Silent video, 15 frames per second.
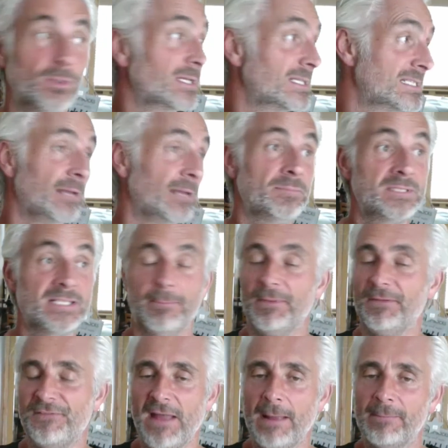except, except the
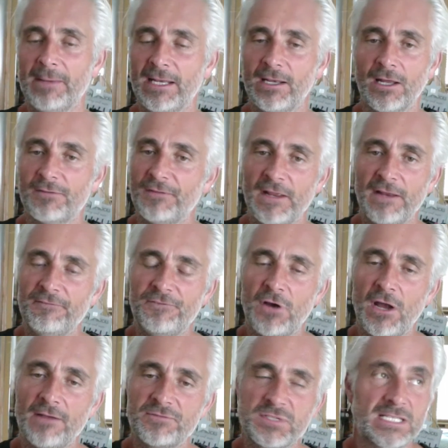family, in like in
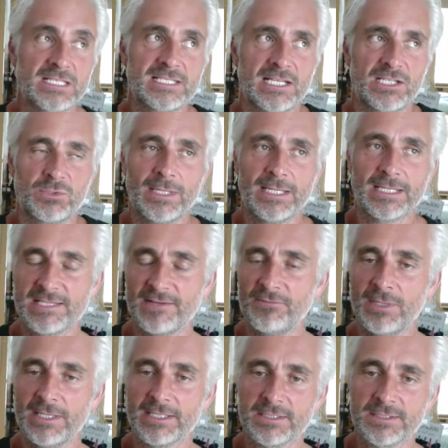five, in six weeks, seven
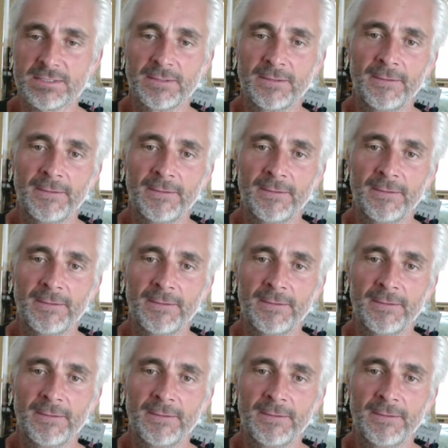weeks,